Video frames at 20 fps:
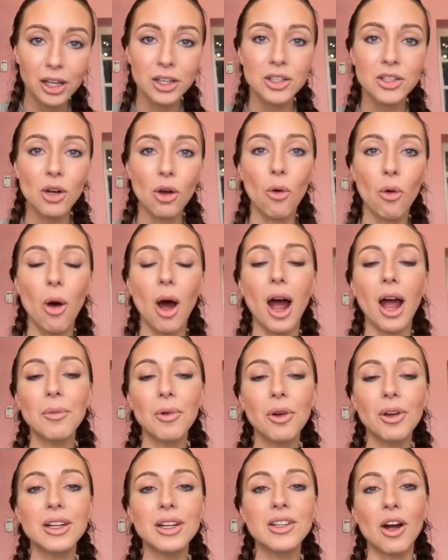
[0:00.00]
So
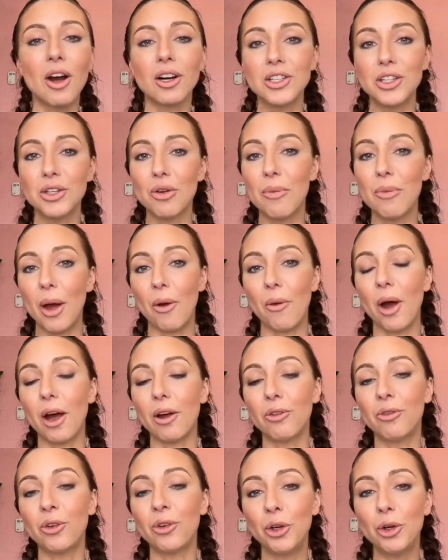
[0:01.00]
I'm going to talk to you about
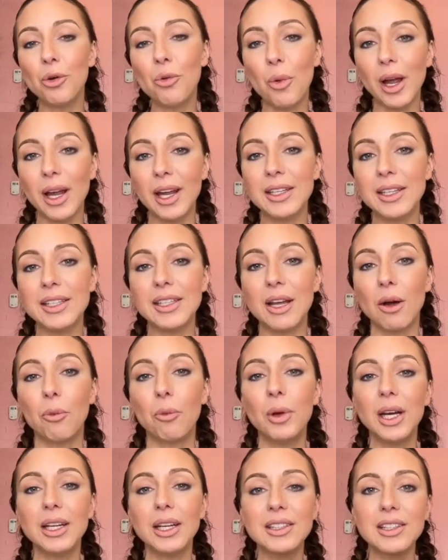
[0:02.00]
a few ways
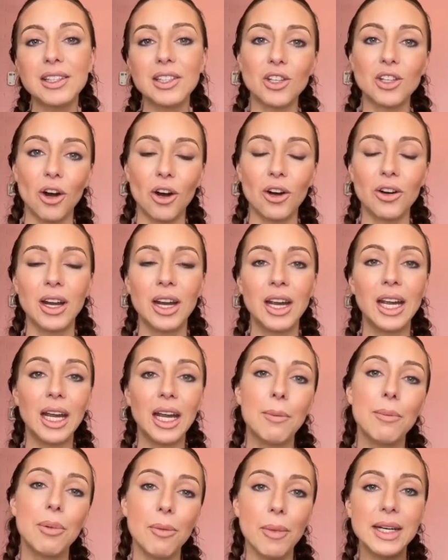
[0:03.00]
that we can start
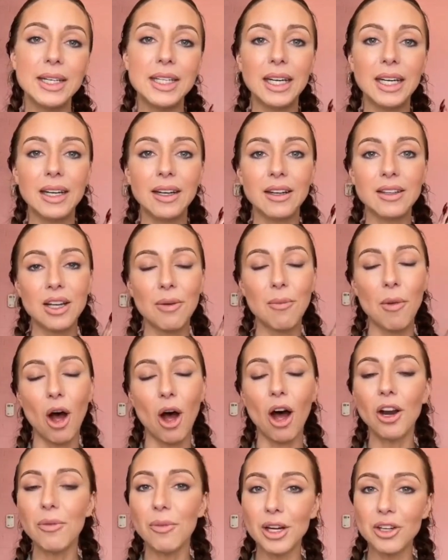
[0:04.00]
implementing some
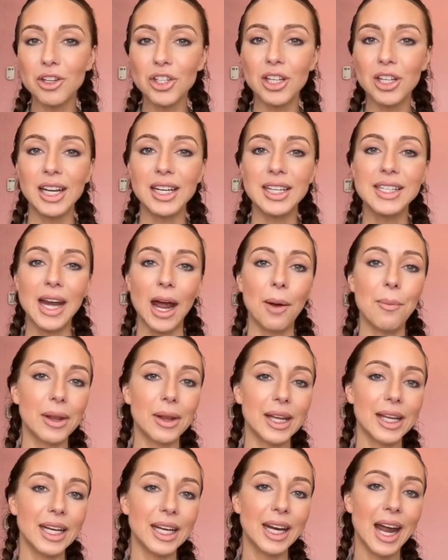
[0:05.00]
automation and
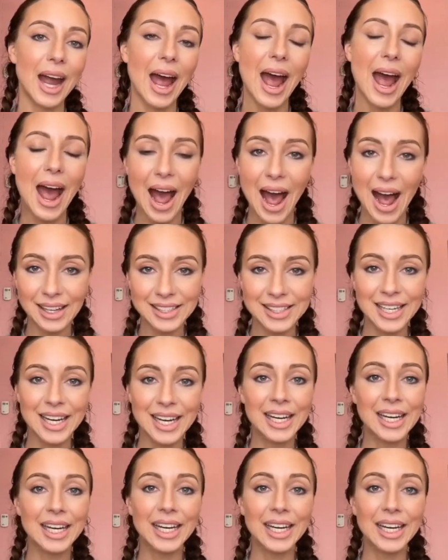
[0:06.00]
templating hacks